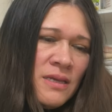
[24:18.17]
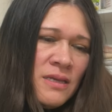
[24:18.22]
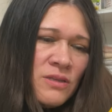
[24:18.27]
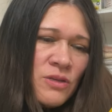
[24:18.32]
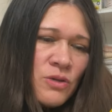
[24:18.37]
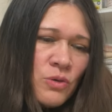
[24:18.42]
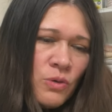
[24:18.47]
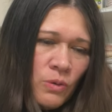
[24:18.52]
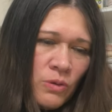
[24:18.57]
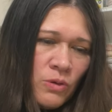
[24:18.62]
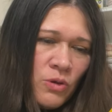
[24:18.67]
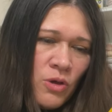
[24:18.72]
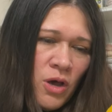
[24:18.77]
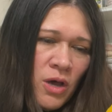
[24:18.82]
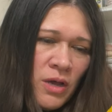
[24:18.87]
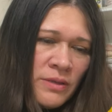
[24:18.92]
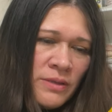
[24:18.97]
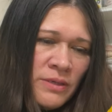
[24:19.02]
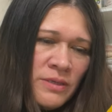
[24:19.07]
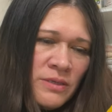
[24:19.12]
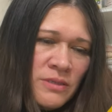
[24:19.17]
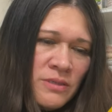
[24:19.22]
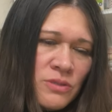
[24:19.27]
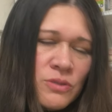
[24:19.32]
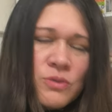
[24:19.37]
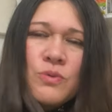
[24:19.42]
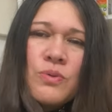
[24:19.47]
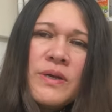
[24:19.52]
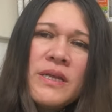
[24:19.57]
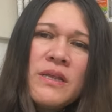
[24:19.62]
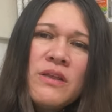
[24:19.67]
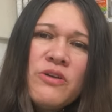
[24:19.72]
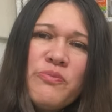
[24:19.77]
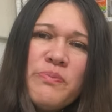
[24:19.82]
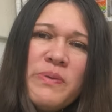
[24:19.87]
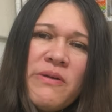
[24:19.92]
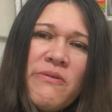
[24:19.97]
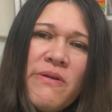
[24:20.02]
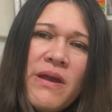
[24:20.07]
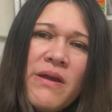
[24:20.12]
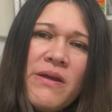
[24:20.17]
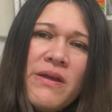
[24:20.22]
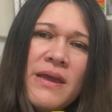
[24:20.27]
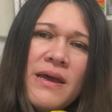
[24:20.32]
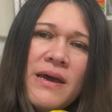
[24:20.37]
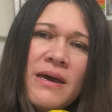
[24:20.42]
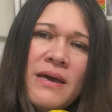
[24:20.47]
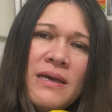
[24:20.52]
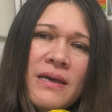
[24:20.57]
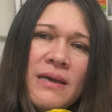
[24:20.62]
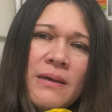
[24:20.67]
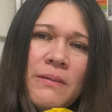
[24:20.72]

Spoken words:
the Golden Conures Queen of Bavaria,